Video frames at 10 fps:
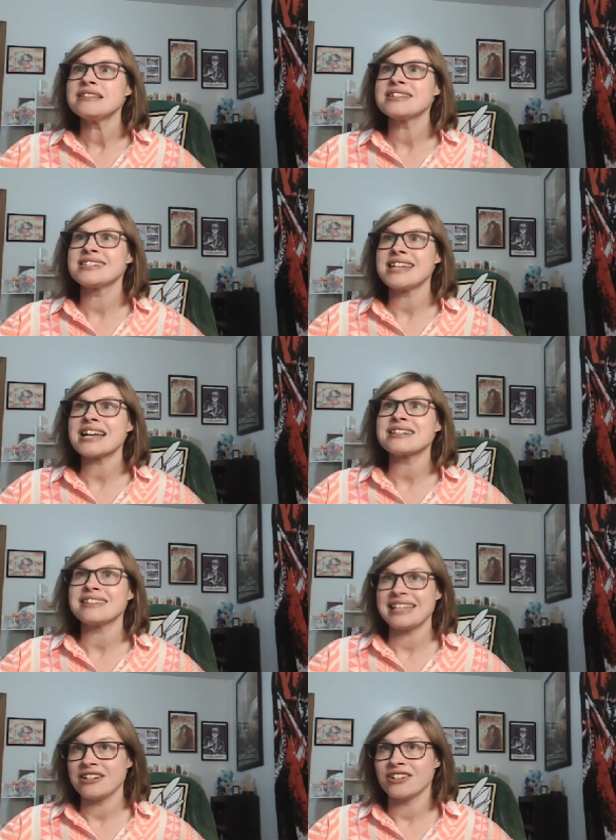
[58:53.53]
the sect
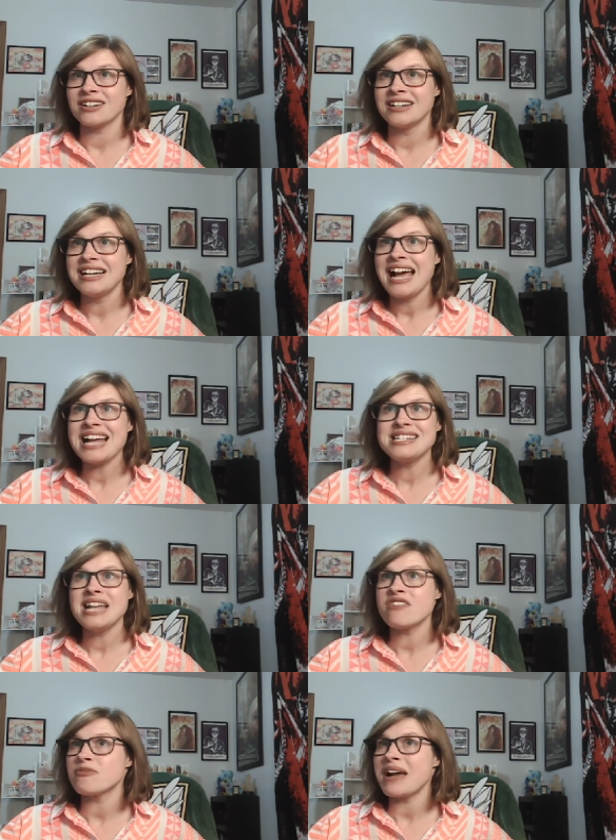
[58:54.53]
leader had
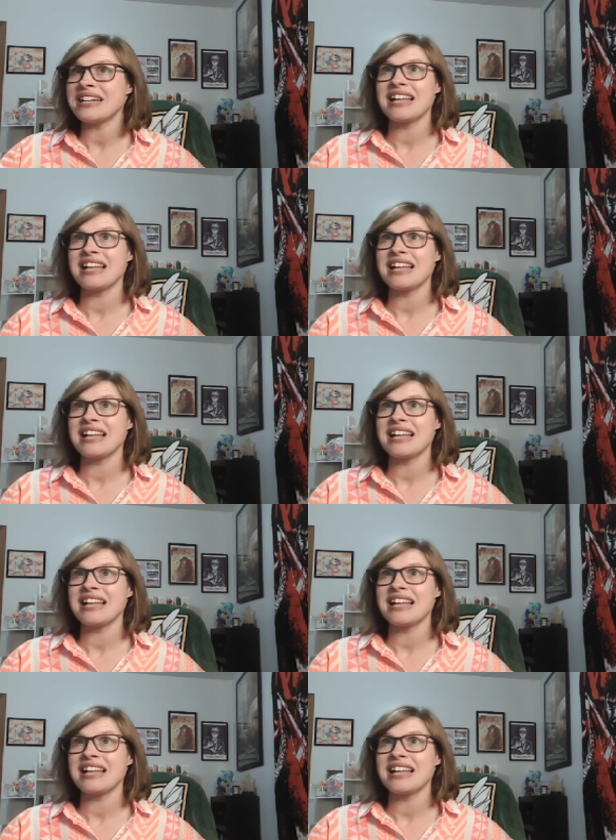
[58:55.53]
never made